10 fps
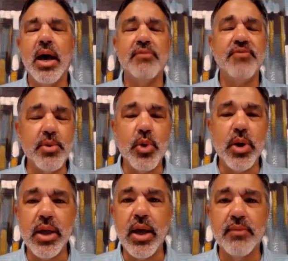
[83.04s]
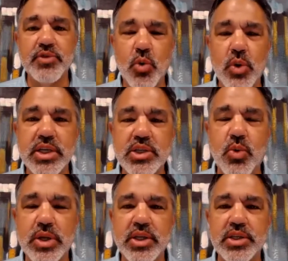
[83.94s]
February of
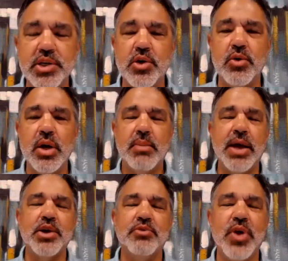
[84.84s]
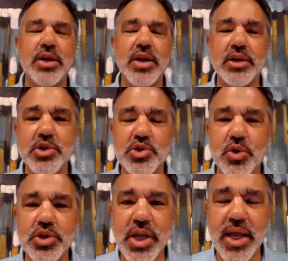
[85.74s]
2022. My good friend, Dr.
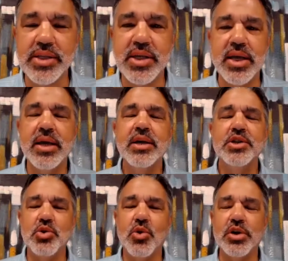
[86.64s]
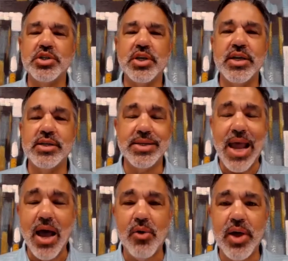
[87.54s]
George Yancey. George is
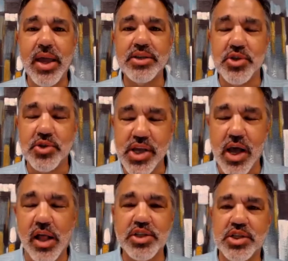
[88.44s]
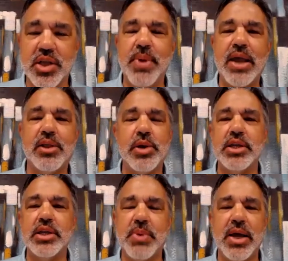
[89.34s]
now a sociologist at Baylor.
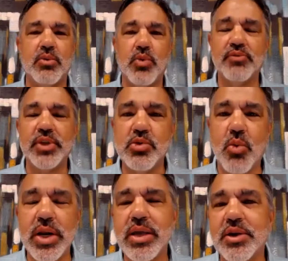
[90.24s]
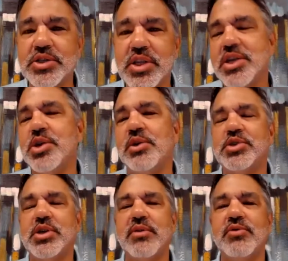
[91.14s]
He spent roughly 20 years at the
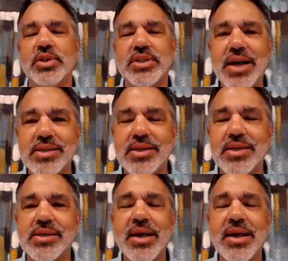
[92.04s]
University of North Texas.